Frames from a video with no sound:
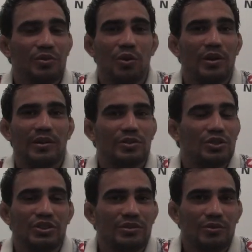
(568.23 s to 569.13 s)
no,
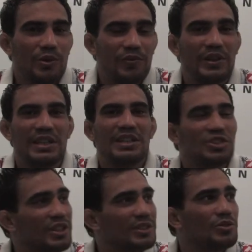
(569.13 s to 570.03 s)
with gi,
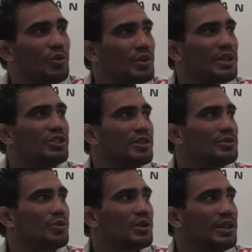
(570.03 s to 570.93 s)
just no gi, just
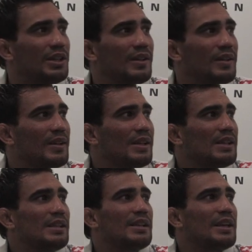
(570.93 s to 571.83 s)
no gi.
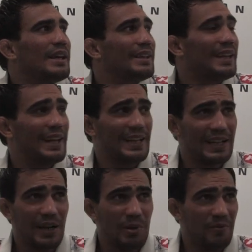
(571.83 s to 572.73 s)
Then I
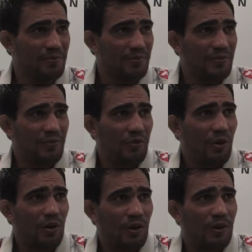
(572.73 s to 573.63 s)
come
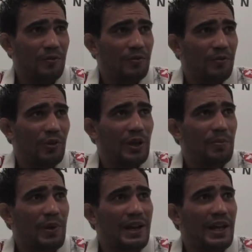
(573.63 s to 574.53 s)
for for the
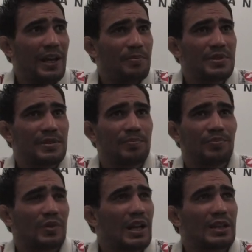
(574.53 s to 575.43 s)
Pan Am's
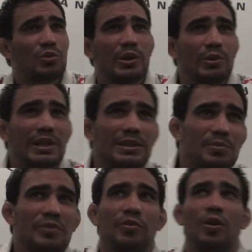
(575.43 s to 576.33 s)
like three weeks
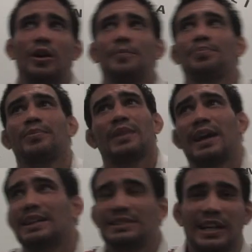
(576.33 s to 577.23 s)
before,
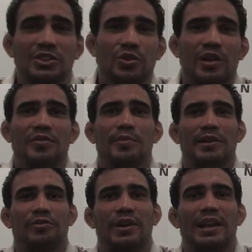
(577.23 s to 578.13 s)
and start training with
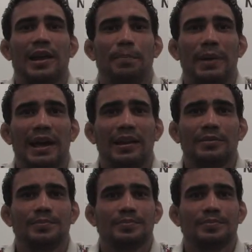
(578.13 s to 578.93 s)
my friend Lapela,